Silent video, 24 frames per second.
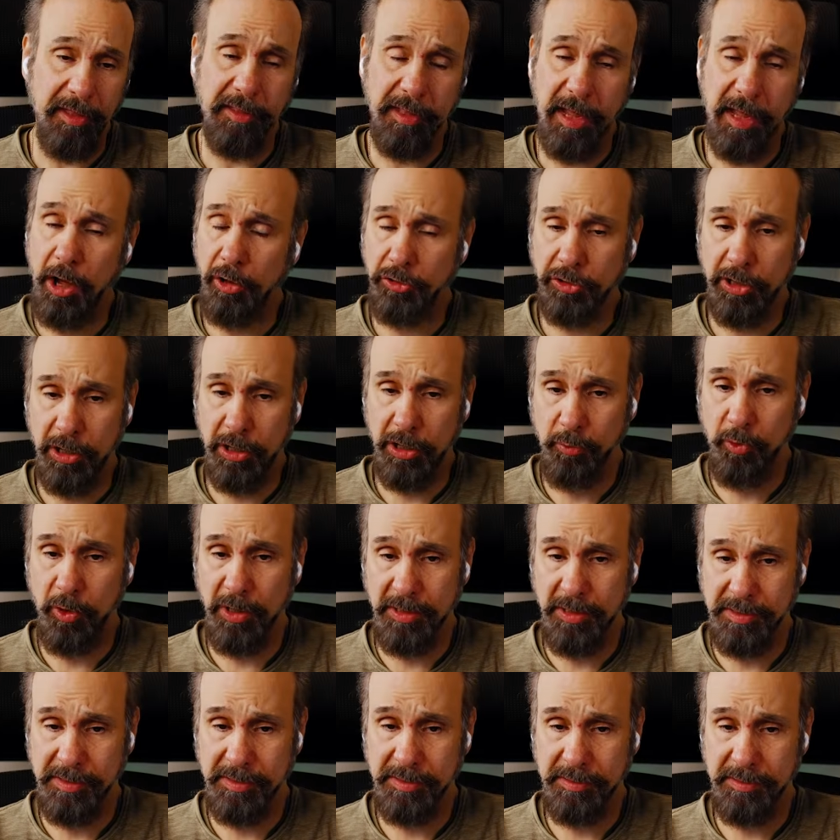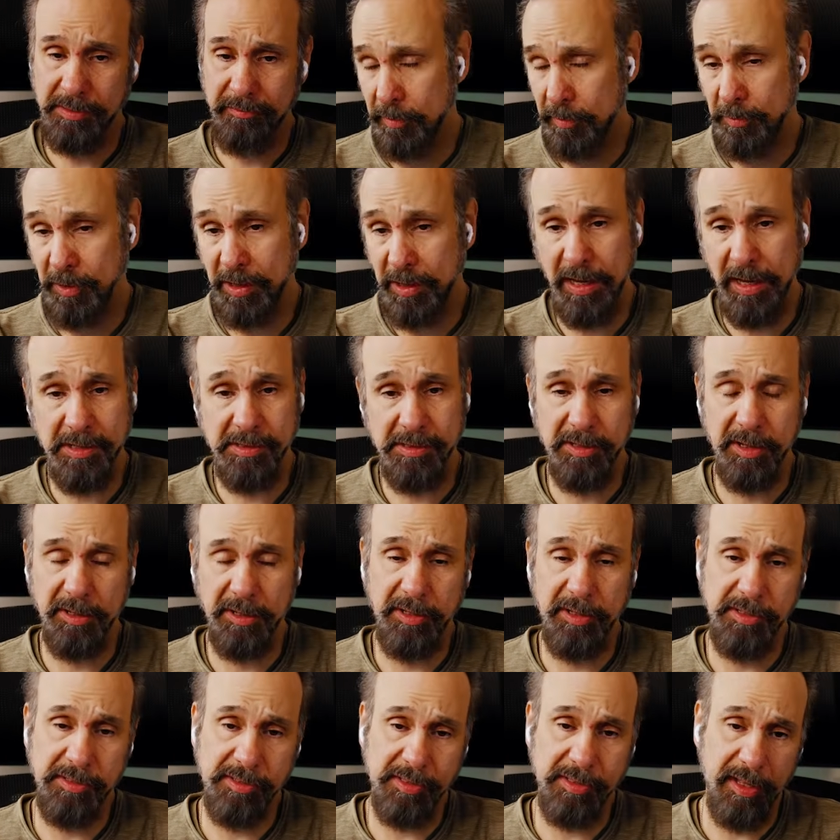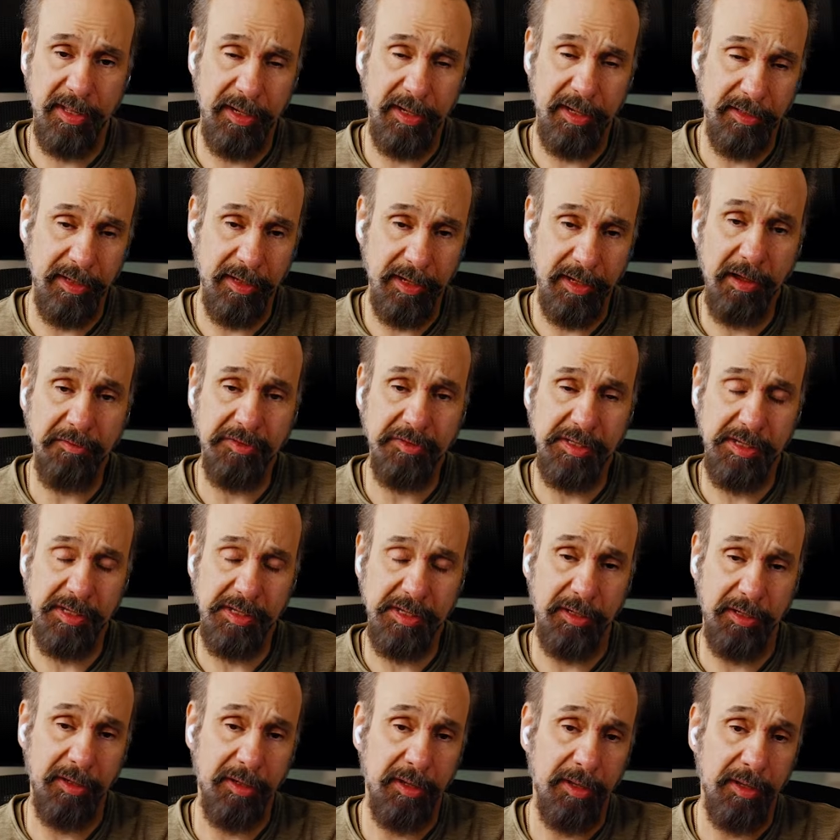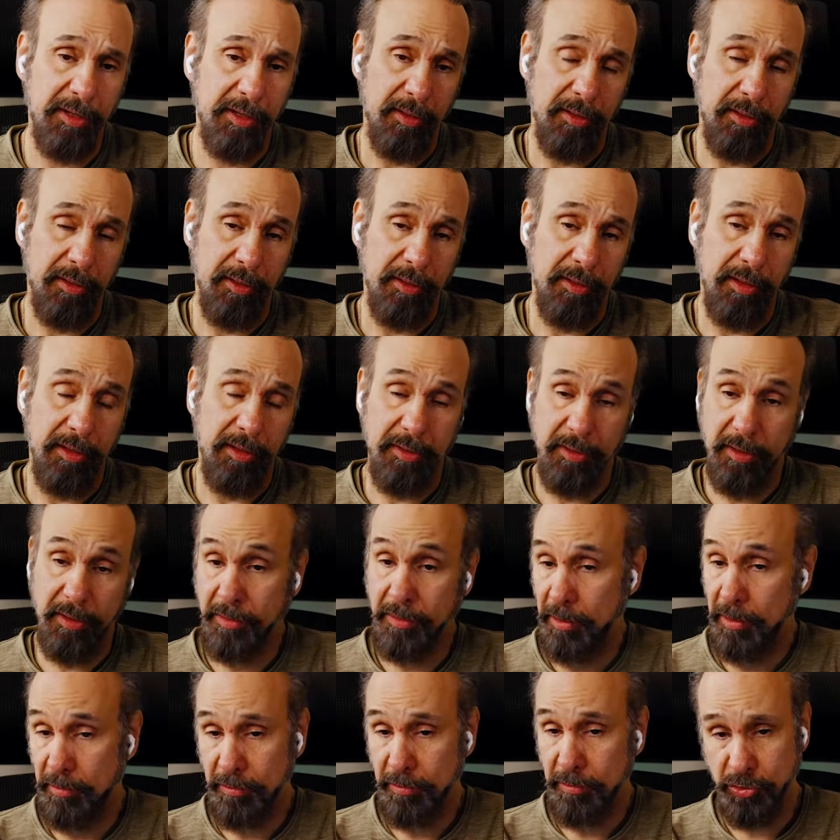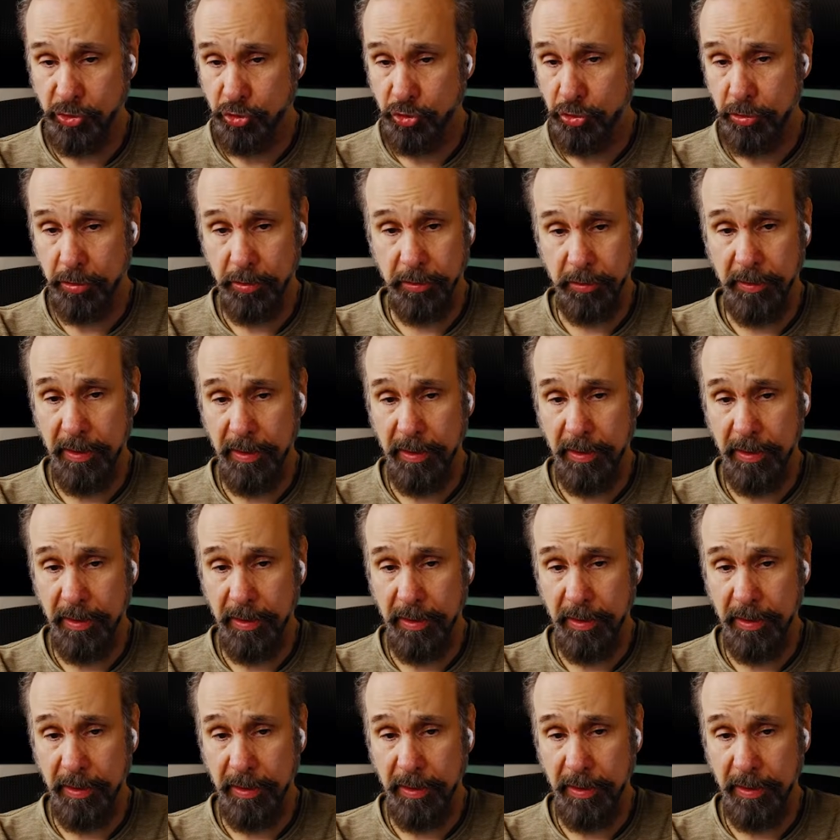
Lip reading: the outcome was from the case studies that I've seen in the literature